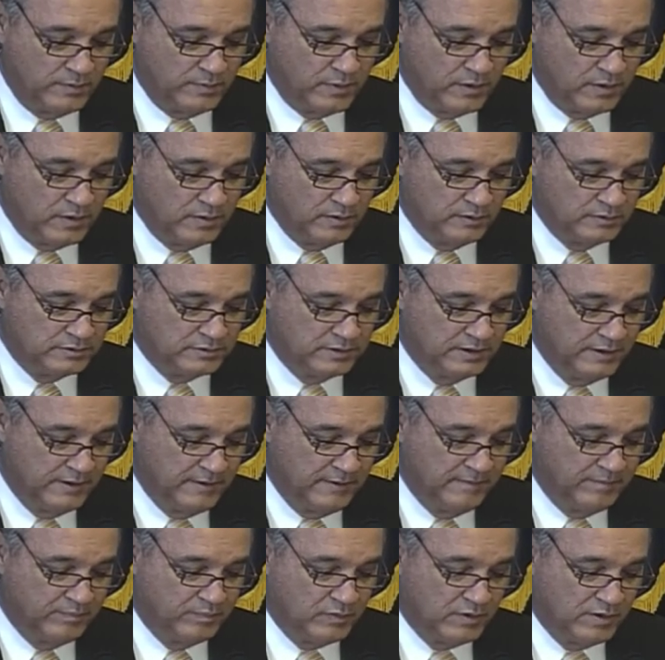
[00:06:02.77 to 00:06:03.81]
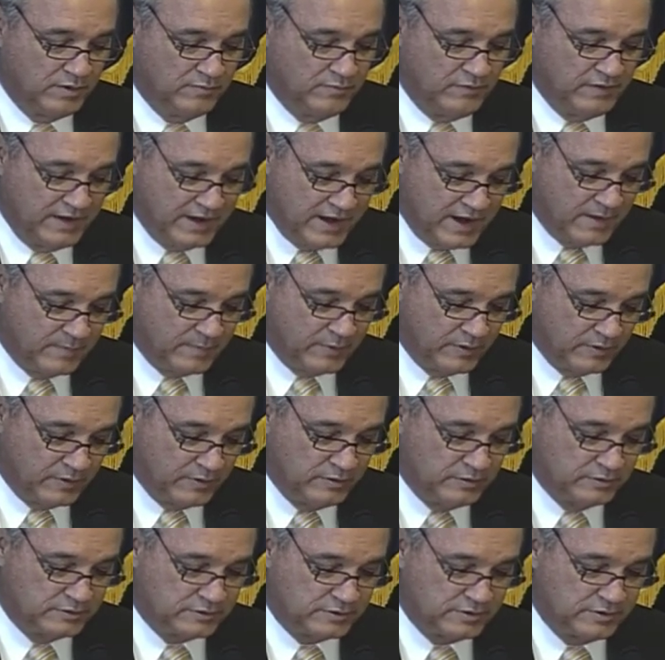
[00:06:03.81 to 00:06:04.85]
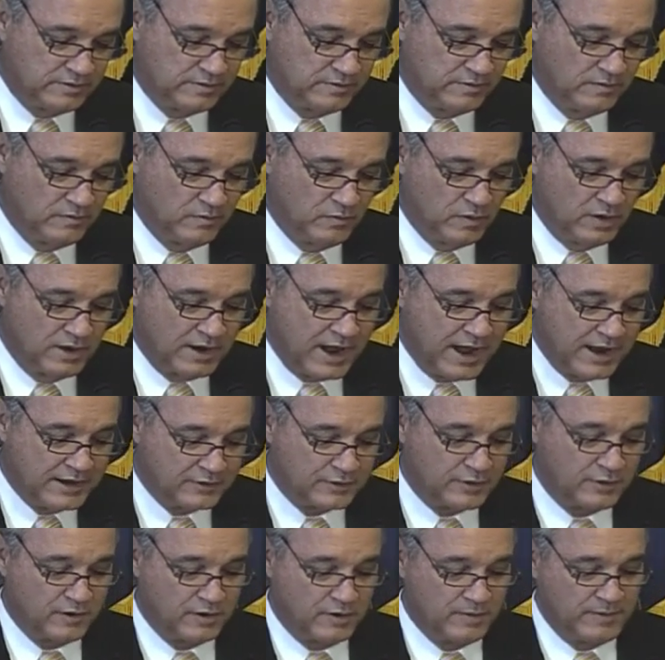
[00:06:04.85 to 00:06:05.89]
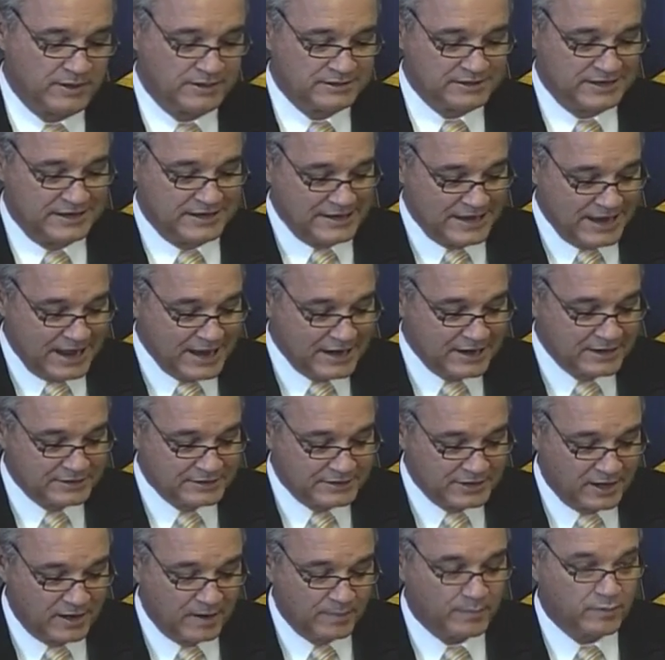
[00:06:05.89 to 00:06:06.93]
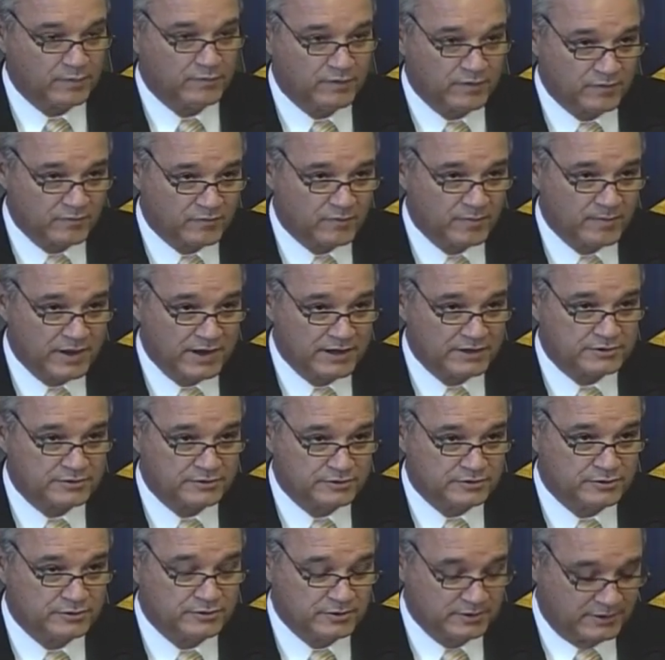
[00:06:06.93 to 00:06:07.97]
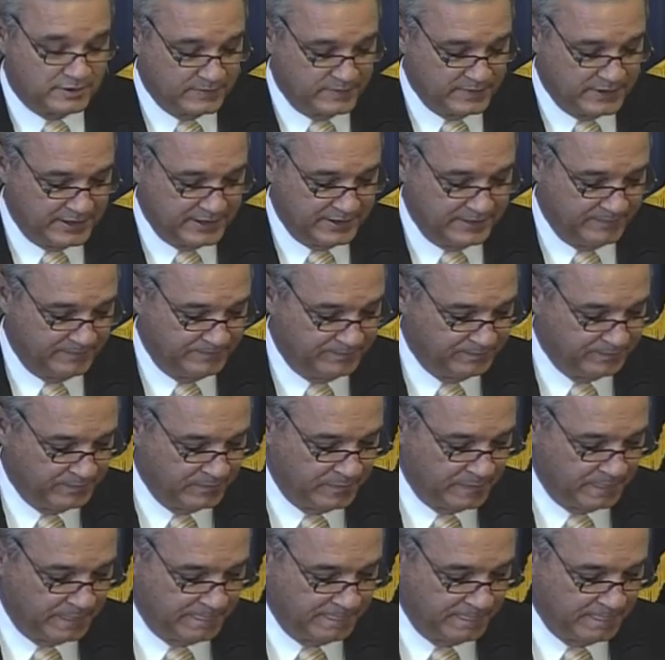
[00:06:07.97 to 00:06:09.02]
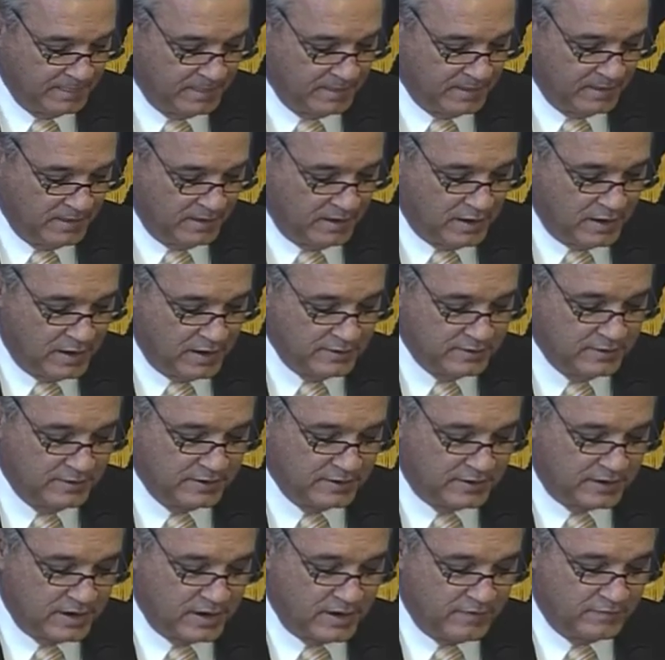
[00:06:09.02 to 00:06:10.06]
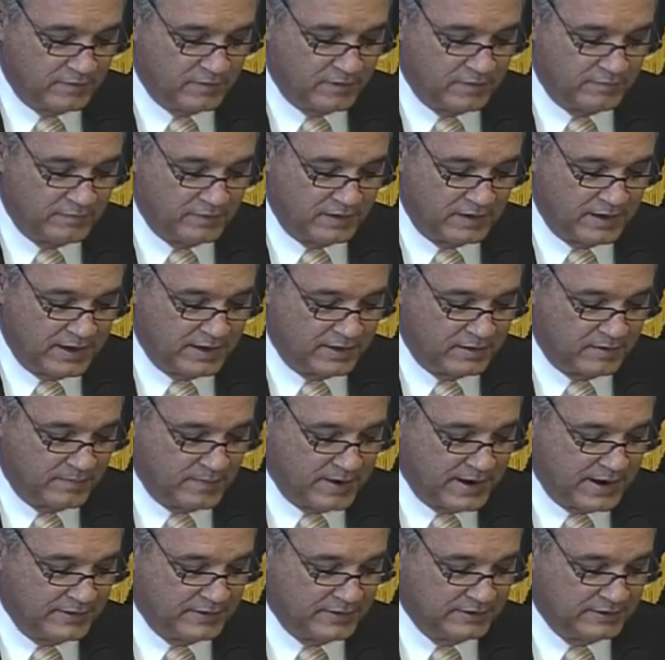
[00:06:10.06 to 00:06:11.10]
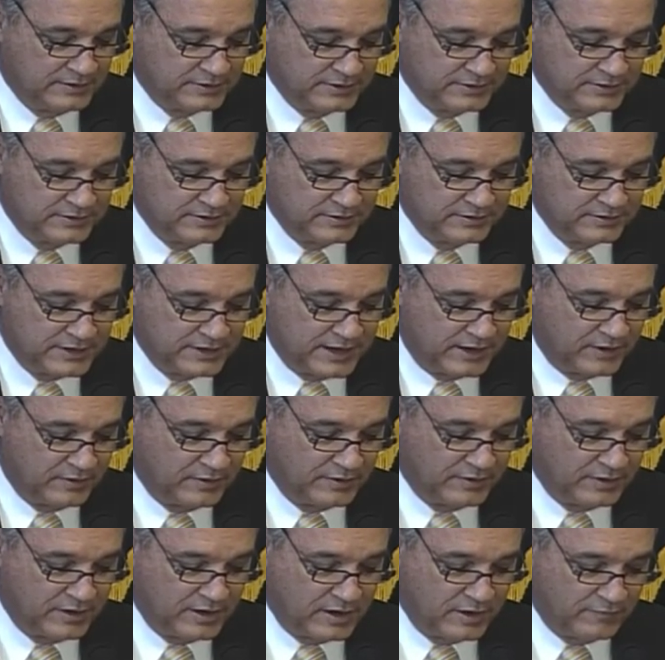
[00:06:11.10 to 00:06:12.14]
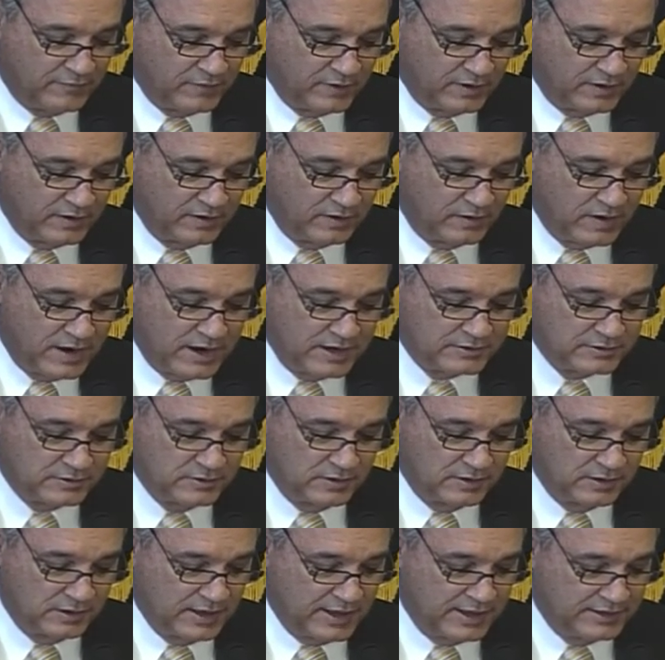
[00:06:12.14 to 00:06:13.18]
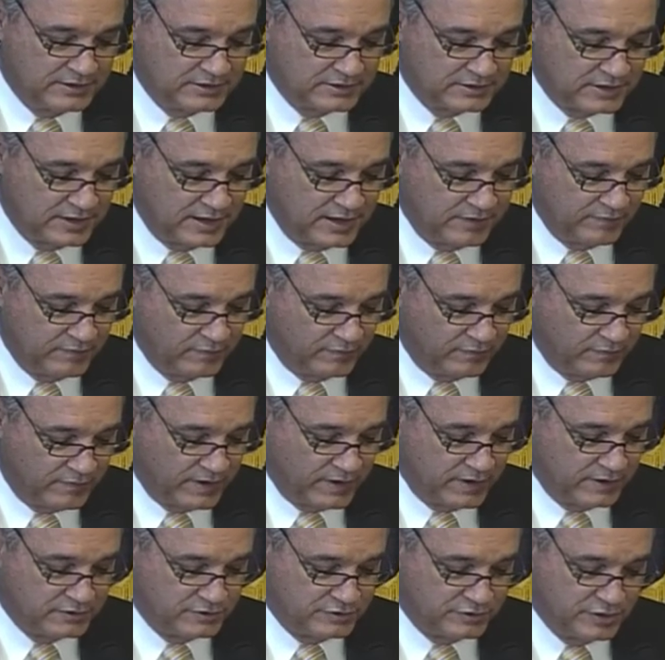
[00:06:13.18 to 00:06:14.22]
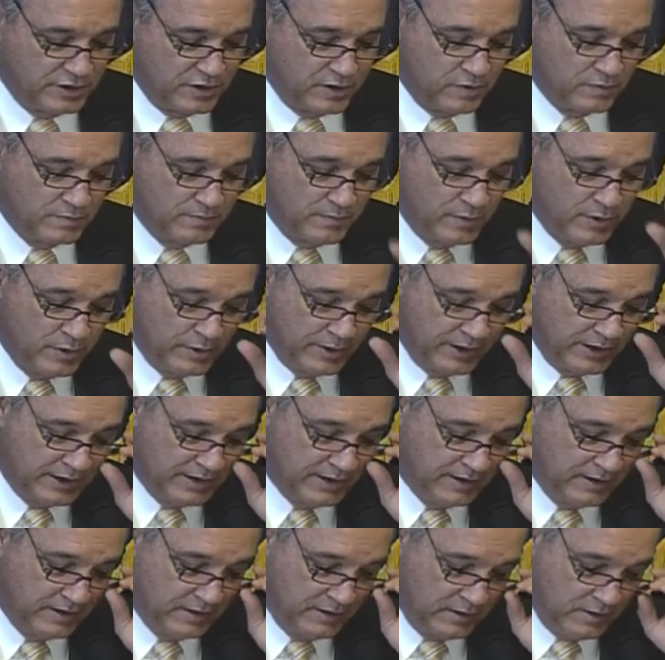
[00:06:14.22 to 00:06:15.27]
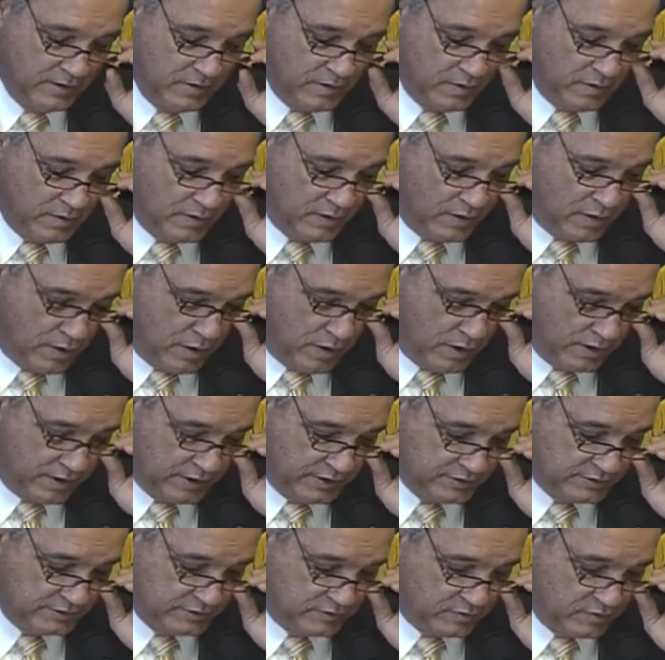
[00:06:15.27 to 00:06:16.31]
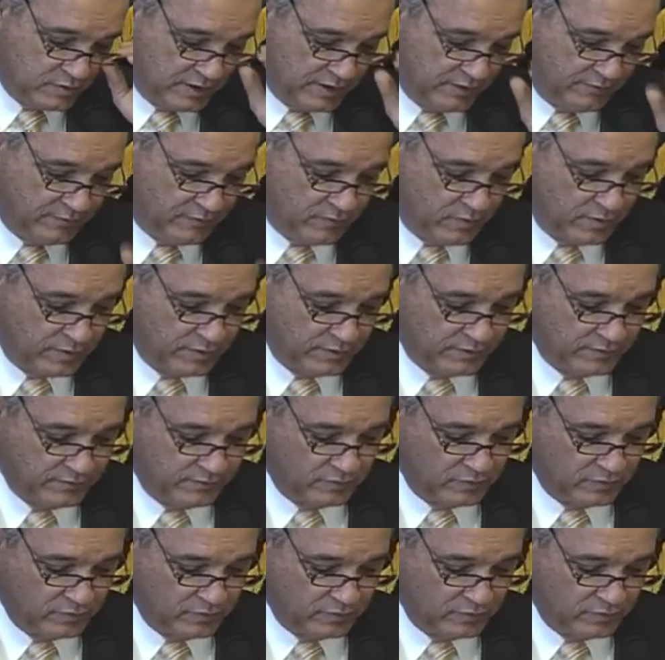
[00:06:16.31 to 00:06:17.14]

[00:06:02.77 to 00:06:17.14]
posed, VA produced what I term as a data dump of information to the committee, under the cover of a letter by the Assistant Secretary for Congressional and Legislative Affairs, Joan Mooney, on August 24th of